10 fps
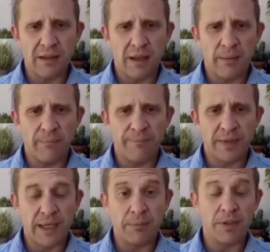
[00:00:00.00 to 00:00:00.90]
the
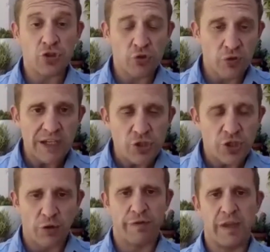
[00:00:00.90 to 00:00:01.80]

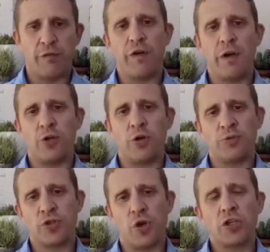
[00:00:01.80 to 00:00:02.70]
administration of their
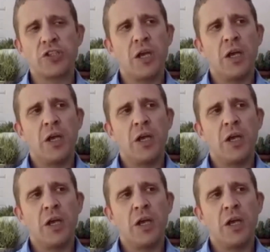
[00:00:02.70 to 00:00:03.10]
firearm stocks.